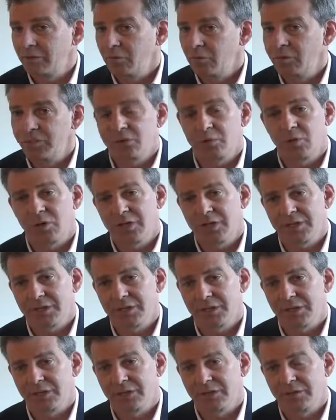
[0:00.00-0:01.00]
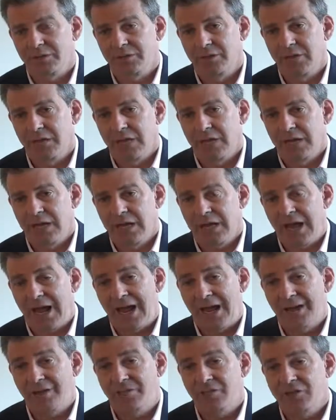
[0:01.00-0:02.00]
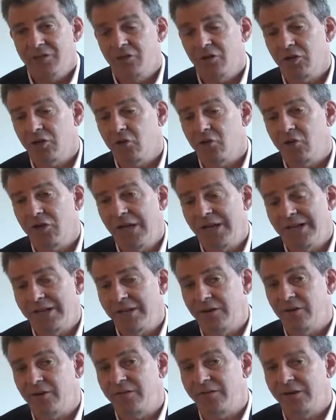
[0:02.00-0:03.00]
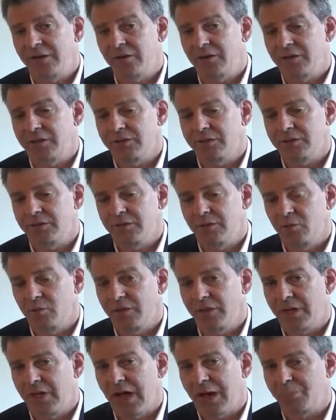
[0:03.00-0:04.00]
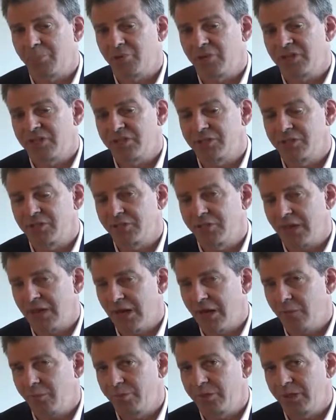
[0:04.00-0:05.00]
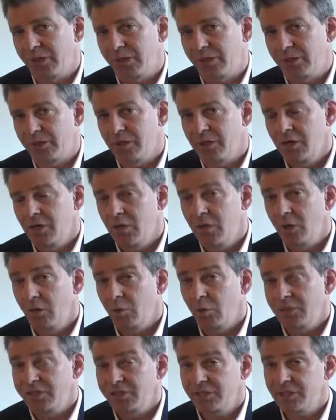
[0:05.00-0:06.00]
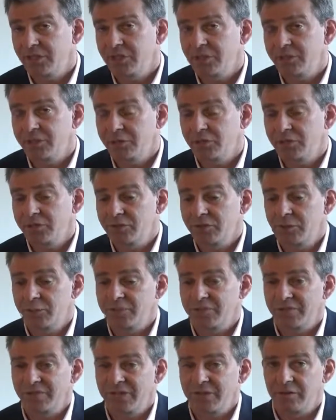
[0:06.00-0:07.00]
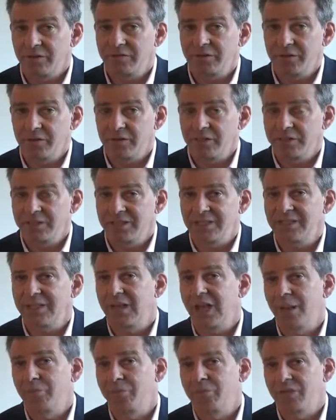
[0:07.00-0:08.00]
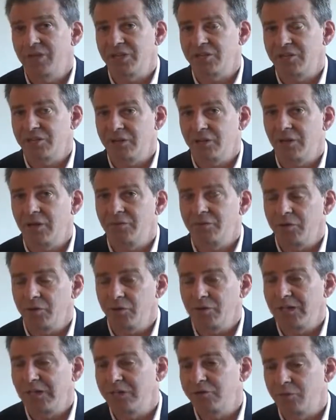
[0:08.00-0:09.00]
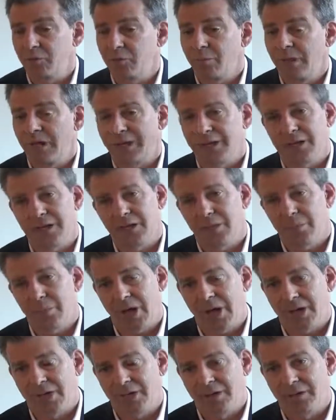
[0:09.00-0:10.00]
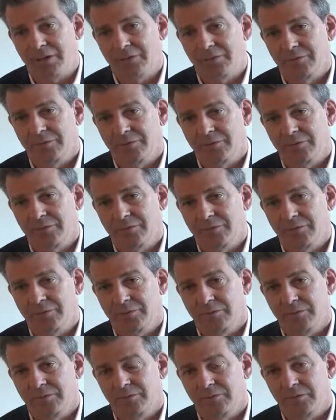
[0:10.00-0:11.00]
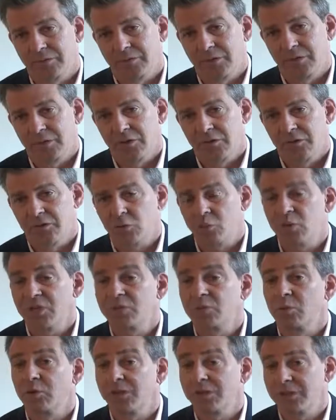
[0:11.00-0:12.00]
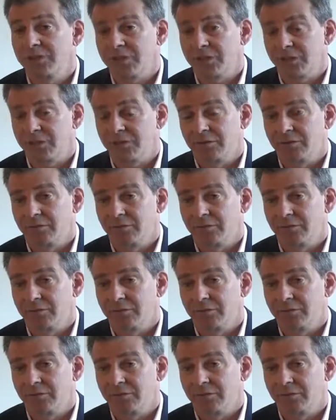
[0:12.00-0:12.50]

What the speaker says: Which one is it? And if it's going to create interference with the operation of the airplane, what's it going to do in terms of interference in the operation of your electromagnetic body? So which one is it?